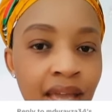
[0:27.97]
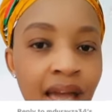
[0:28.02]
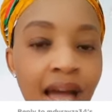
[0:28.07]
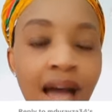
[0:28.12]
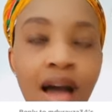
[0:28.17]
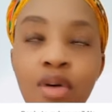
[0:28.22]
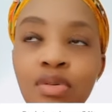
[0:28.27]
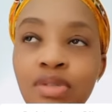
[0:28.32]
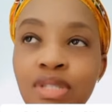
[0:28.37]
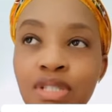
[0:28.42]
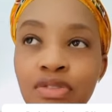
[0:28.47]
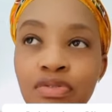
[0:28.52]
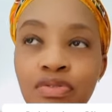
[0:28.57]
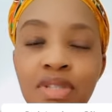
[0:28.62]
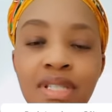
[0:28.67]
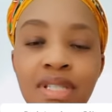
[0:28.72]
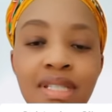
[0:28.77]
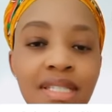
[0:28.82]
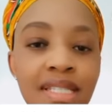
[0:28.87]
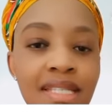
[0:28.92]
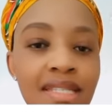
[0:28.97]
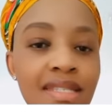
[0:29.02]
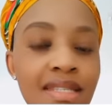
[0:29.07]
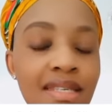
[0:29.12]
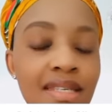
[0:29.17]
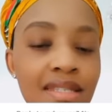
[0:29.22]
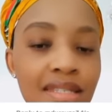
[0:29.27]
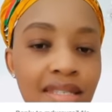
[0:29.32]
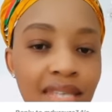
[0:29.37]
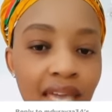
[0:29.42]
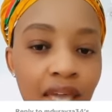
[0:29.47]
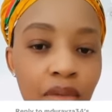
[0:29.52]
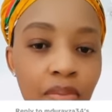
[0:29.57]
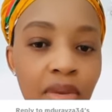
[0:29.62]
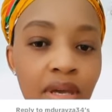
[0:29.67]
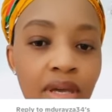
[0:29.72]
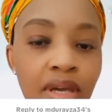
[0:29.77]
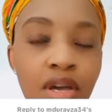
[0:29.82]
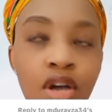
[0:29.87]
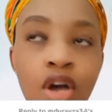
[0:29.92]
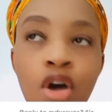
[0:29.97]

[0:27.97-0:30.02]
How different is this scammer